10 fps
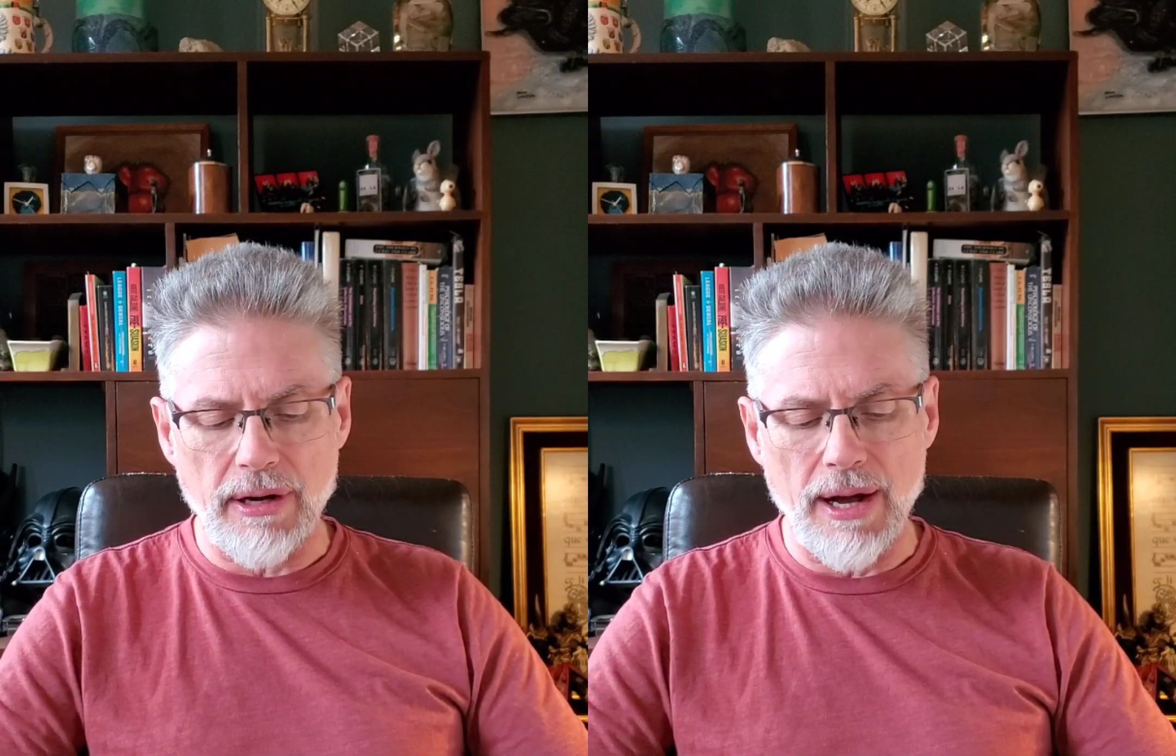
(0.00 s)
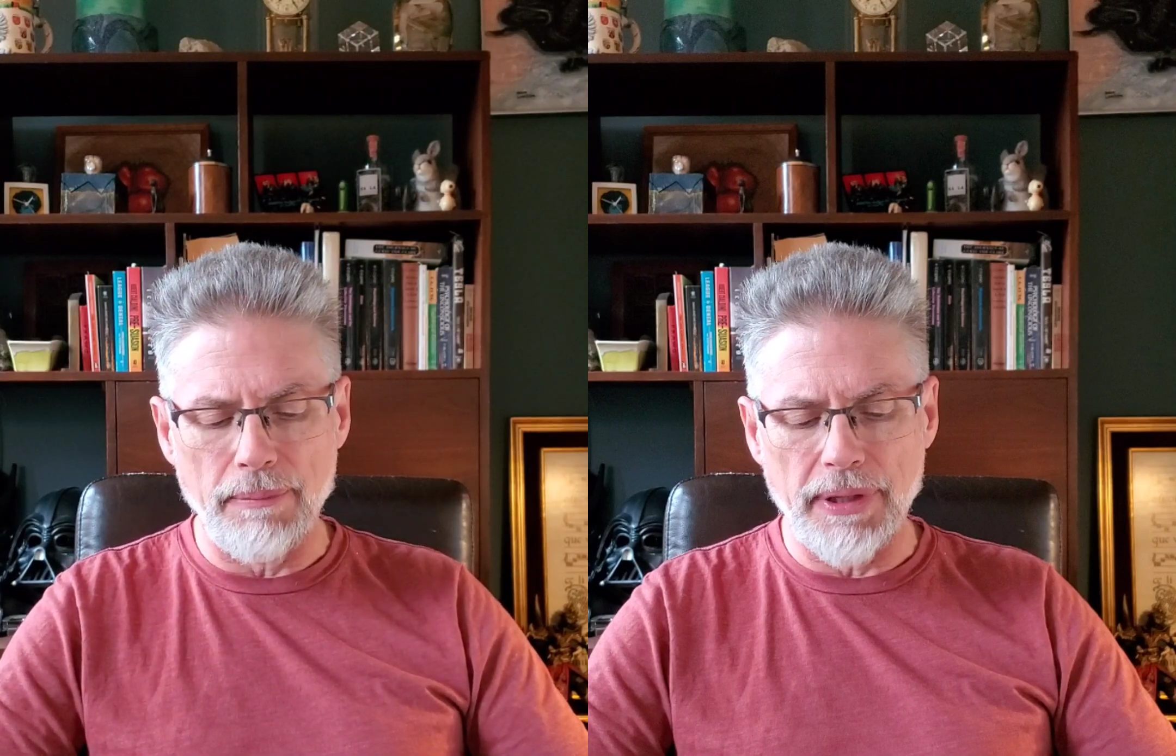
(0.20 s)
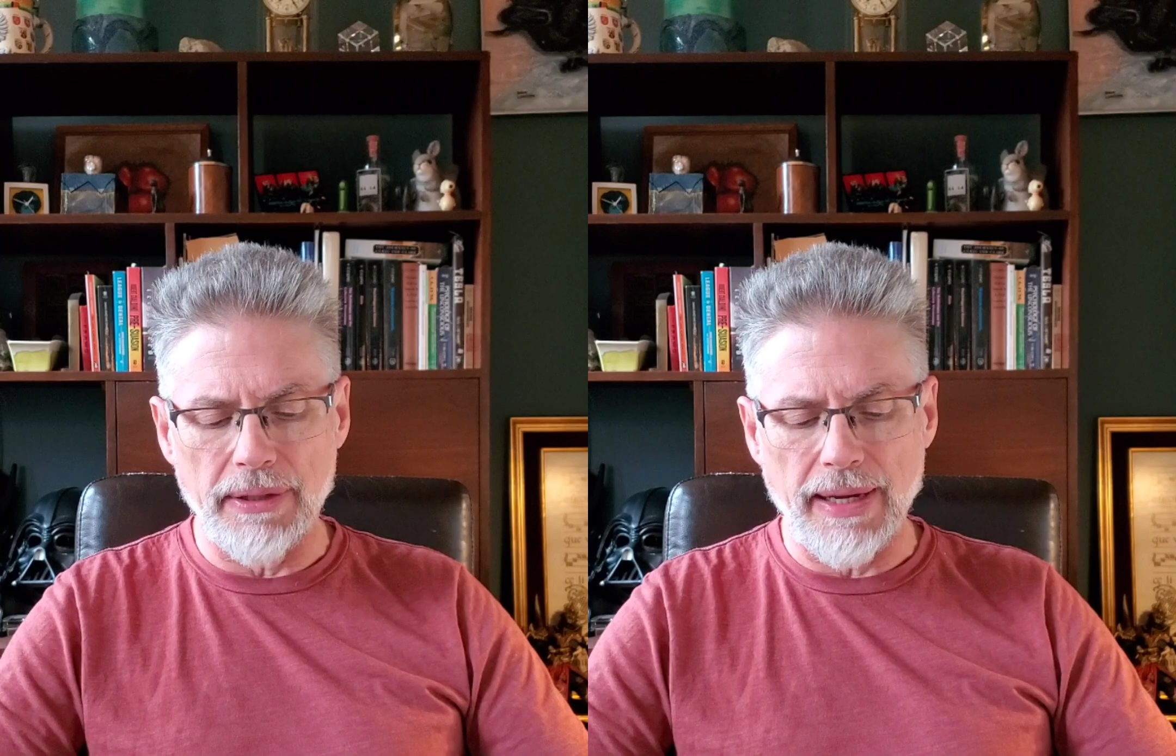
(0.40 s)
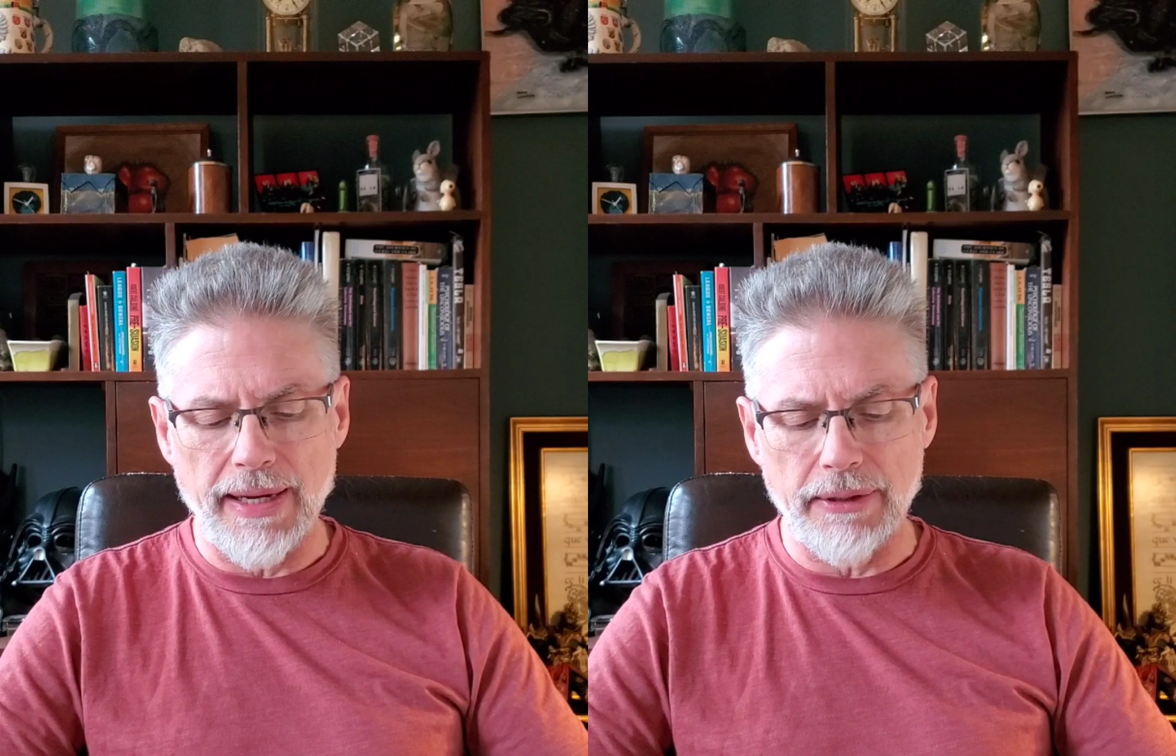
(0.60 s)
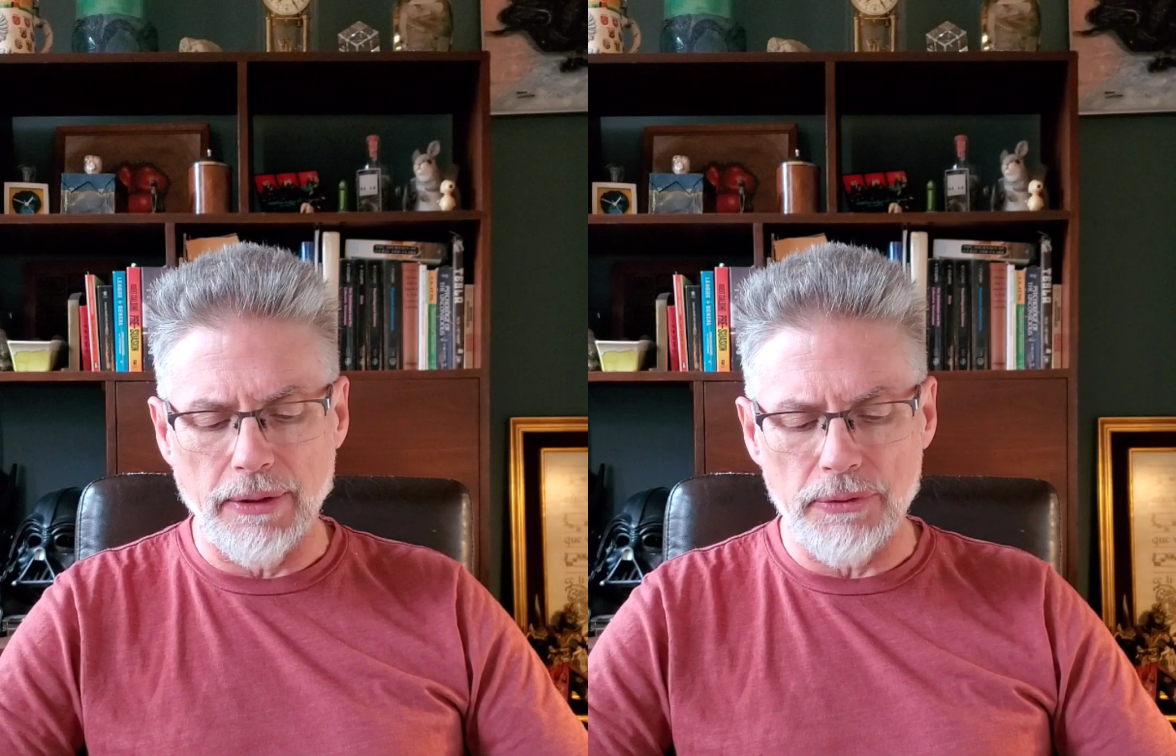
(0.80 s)
competent
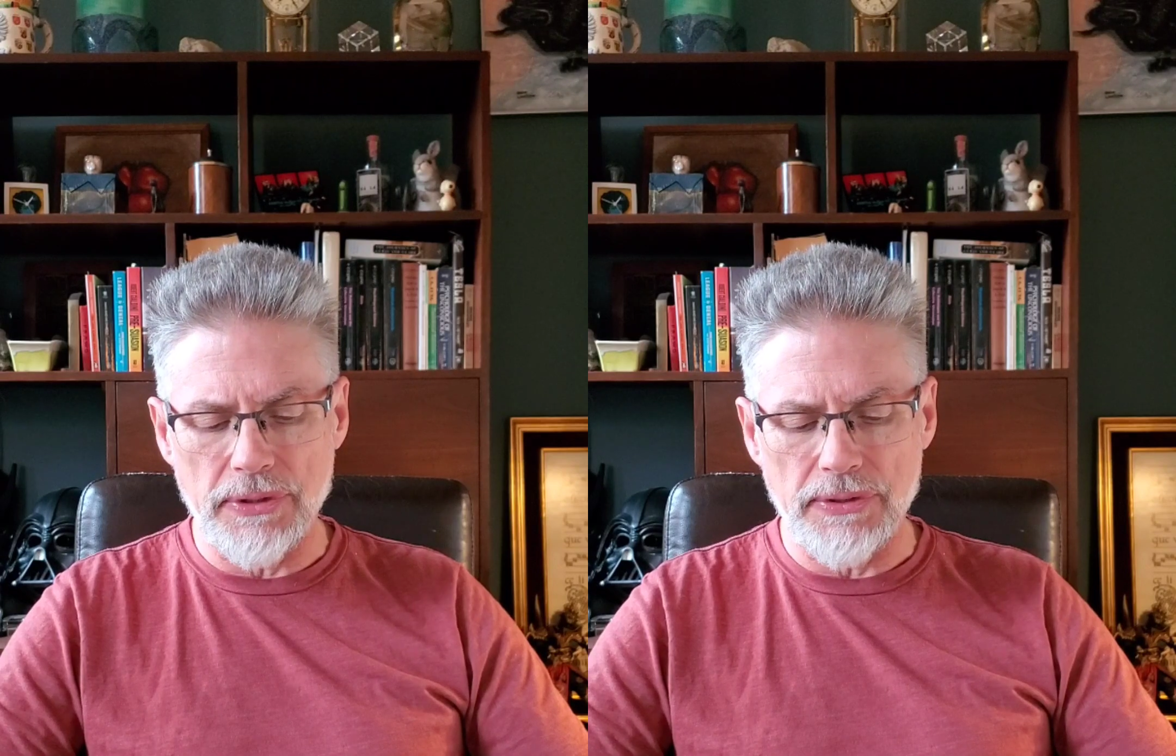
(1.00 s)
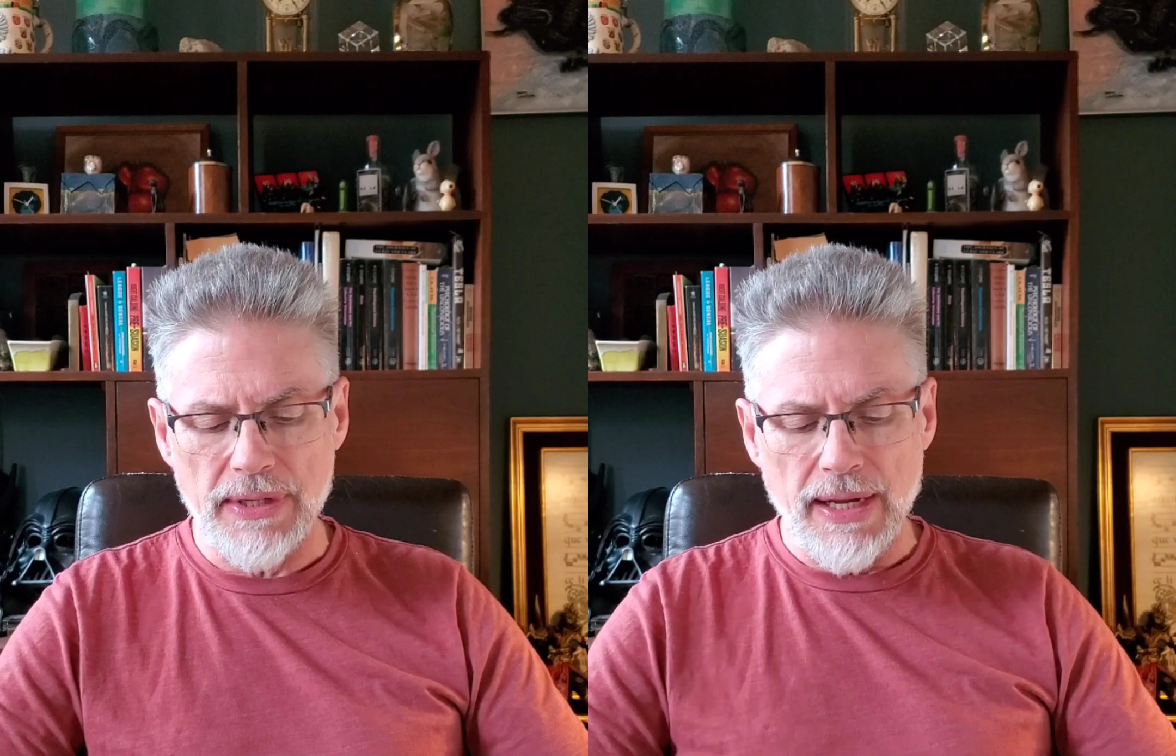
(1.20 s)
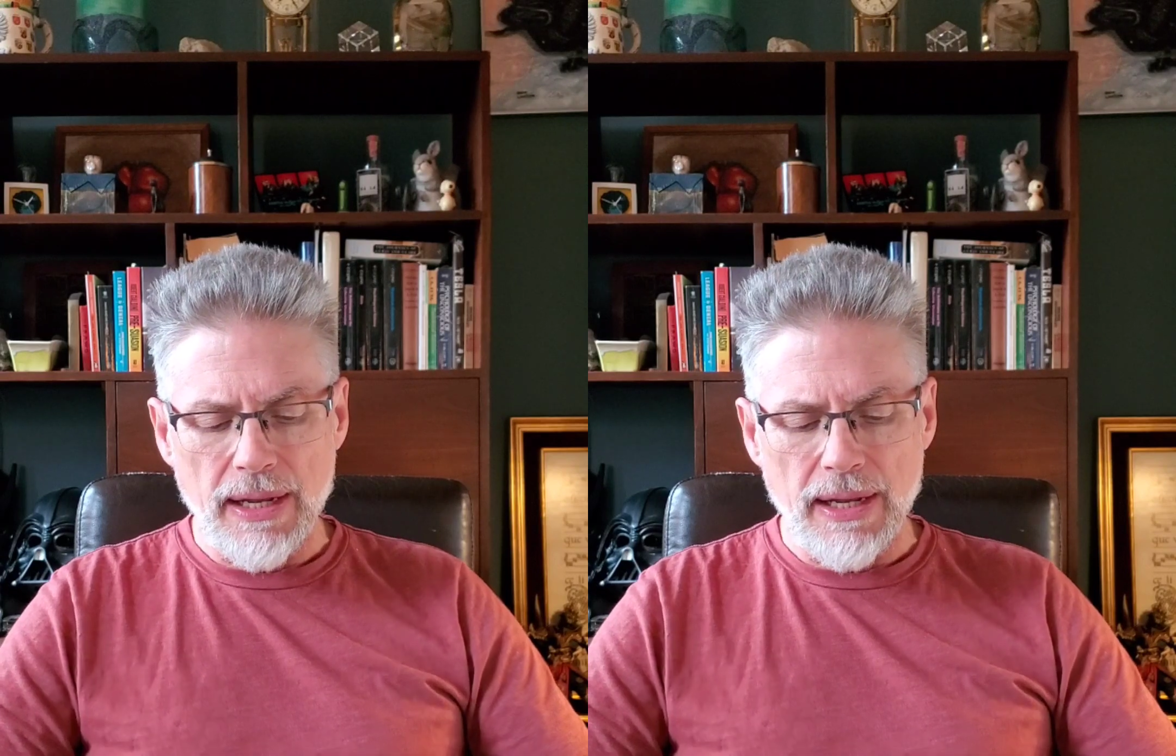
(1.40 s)
diagnosis,